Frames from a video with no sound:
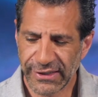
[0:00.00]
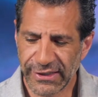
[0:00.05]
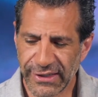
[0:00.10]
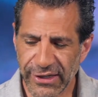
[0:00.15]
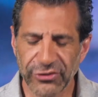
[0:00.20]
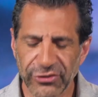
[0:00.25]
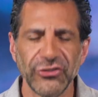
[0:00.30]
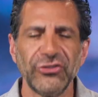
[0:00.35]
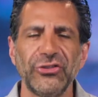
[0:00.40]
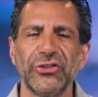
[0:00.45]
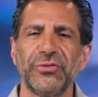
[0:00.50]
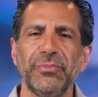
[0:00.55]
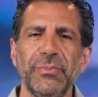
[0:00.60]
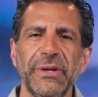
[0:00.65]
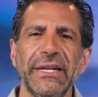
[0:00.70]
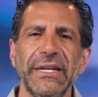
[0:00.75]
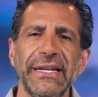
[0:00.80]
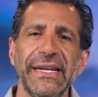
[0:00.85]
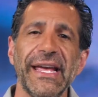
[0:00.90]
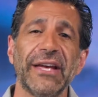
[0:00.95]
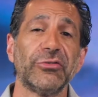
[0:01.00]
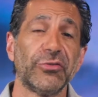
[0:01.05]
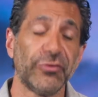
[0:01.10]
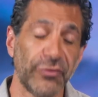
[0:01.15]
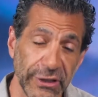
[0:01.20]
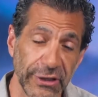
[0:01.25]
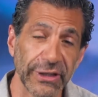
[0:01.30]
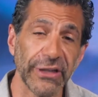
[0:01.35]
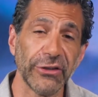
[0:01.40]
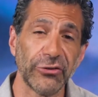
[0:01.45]
doesn't just mean He has
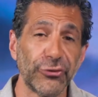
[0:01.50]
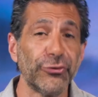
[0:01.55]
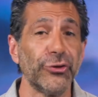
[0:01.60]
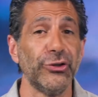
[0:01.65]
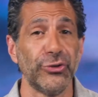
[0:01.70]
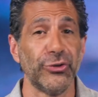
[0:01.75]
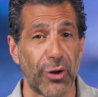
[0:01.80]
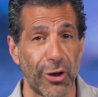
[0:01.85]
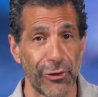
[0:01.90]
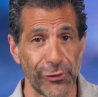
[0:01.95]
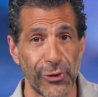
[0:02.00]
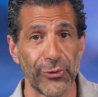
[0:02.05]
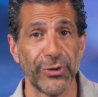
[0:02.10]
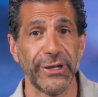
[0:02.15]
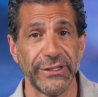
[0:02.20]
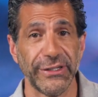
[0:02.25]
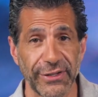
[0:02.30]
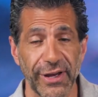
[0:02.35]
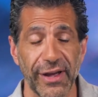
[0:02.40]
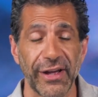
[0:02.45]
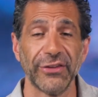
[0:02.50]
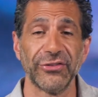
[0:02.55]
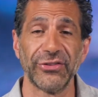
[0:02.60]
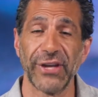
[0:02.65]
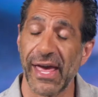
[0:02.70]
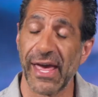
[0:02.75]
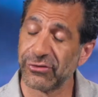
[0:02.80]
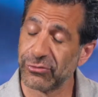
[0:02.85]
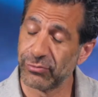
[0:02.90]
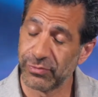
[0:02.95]
feelings for you, although He does
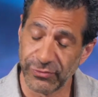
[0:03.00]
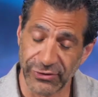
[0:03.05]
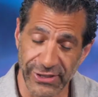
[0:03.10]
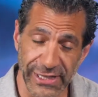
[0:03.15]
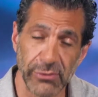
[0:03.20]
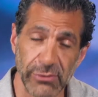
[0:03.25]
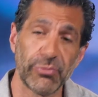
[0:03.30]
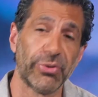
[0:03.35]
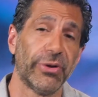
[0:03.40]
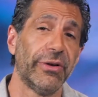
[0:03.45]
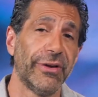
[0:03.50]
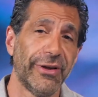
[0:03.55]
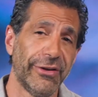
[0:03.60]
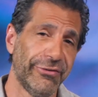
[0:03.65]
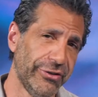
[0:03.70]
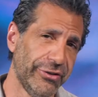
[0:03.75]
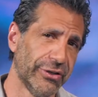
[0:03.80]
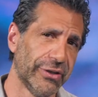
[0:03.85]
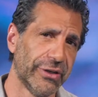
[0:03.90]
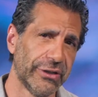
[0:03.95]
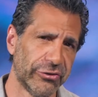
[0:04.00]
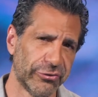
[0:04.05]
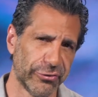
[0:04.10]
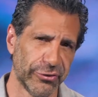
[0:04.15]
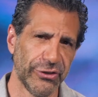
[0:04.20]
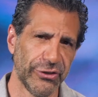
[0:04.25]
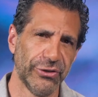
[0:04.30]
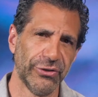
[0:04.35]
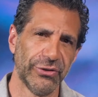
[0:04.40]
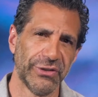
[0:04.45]
have deep feelings
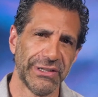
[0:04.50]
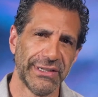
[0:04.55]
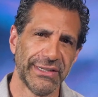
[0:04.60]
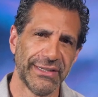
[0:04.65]
for you.